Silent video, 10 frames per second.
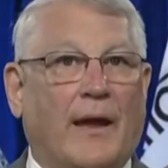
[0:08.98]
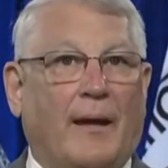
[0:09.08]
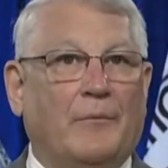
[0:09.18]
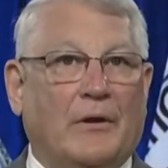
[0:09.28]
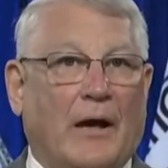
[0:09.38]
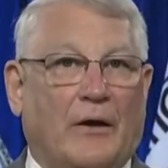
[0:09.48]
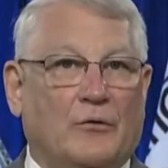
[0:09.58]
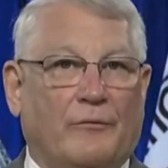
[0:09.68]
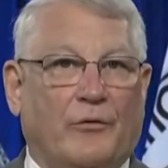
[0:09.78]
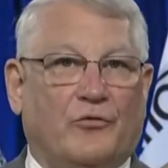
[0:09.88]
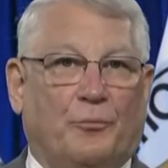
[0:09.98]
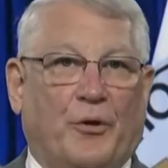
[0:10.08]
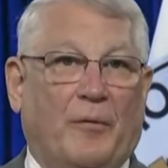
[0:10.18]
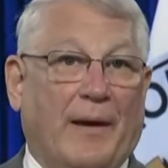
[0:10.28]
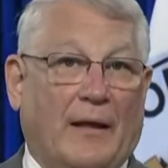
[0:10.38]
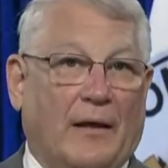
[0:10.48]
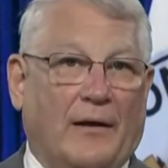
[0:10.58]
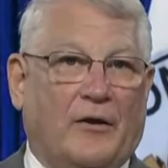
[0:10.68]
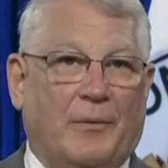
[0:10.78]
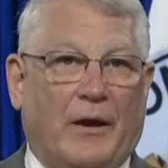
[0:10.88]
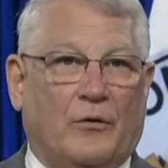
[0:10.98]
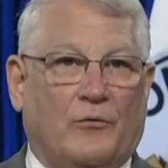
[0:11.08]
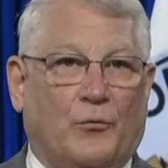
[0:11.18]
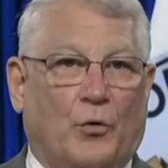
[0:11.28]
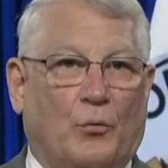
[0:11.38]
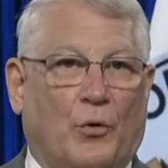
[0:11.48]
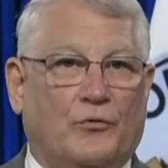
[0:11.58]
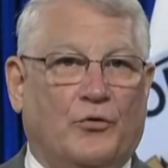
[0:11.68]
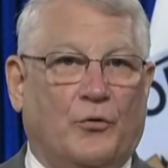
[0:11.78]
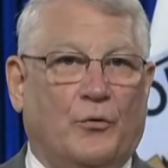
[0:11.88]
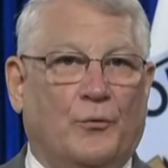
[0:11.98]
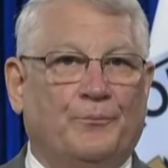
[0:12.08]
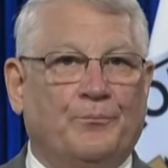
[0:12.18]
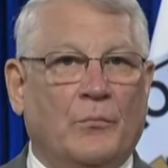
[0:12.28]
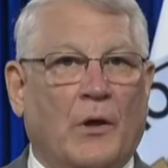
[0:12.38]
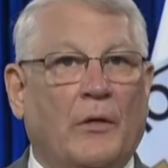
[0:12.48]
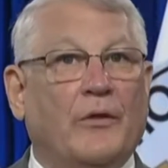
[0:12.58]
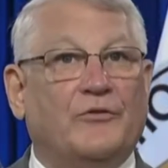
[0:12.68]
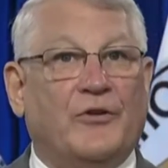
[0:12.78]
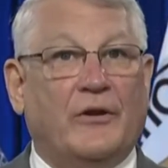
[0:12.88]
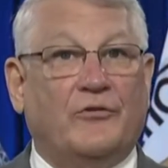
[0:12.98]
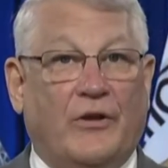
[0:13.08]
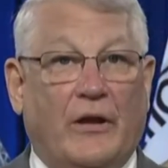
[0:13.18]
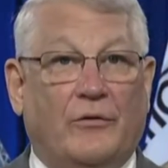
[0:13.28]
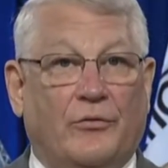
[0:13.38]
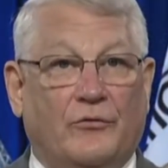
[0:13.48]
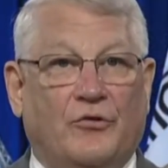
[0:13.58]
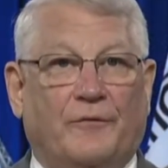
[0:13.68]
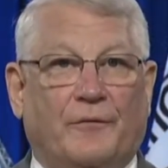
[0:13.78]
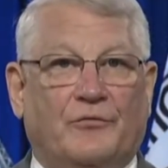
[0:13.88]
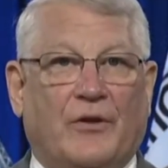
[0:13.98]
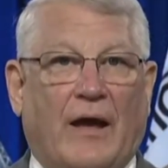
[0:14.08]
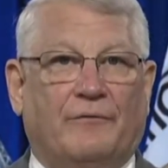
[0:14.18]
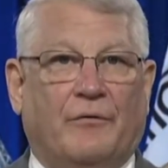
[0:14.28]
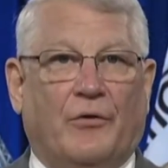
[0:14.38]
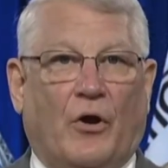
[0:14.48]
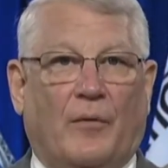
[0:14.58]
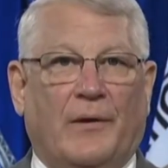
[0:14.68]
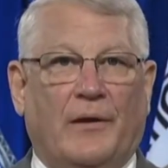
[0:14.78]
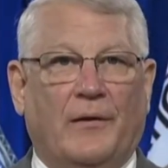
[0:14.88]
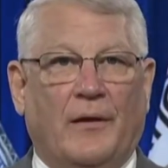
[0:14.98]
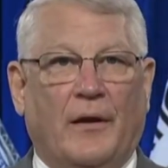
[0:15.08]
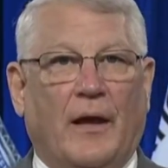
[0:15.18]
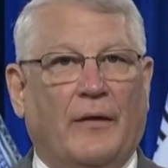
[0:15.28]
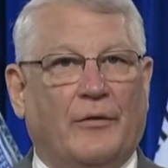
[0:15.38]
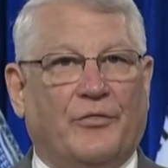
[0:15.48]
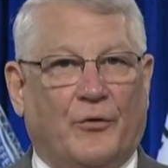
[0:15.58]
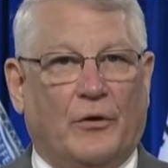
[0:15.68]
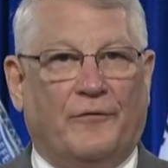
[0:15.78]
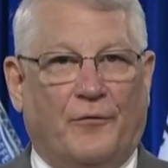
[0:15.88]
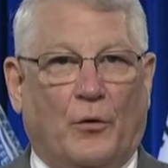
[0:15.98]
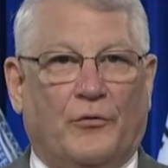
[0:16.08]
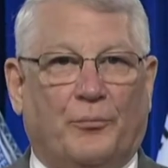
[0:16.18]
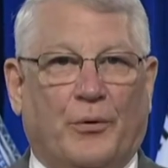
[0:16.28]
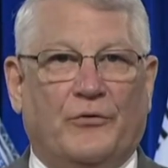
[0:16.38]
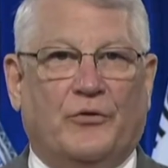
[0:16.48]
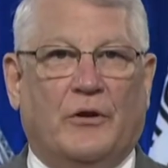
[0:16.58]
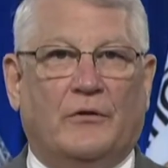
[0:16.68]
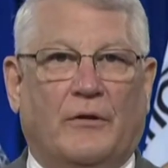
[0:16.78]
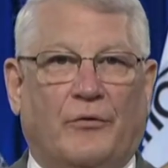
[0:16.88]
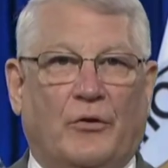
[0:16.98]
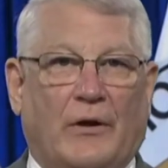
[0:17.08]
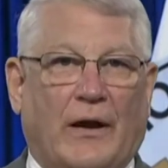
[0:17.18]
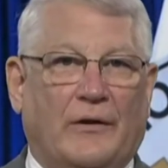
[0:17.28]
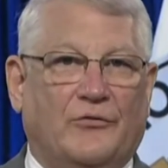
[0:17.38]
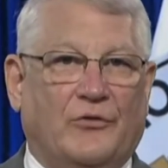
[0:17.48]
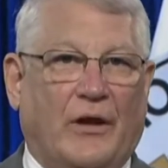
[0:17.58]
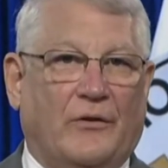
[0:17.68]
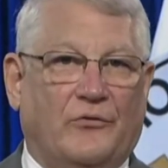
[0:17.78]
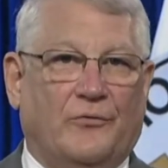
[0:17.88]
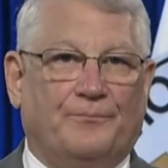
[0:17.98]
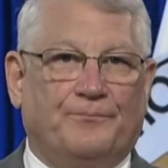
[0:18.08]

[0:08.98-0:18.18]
in honor of the Supreme Allied Commander of World War II, the 16th Chief of Staff of the Army, and the 34th President of the United States.